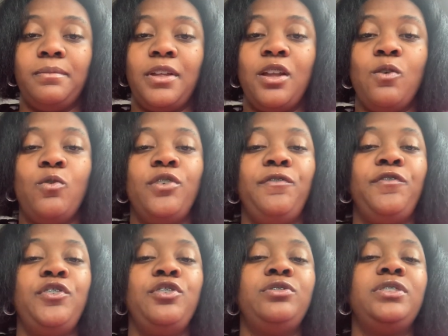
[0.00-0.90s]
in order
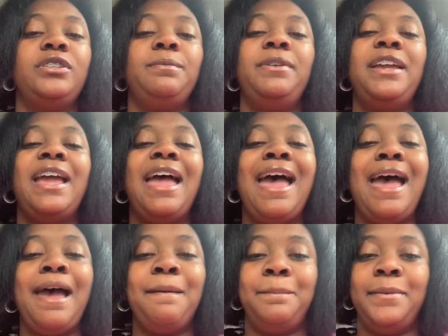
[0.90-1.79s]
for you to be
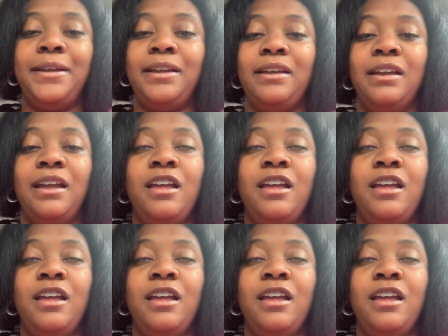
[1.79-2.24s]
happy,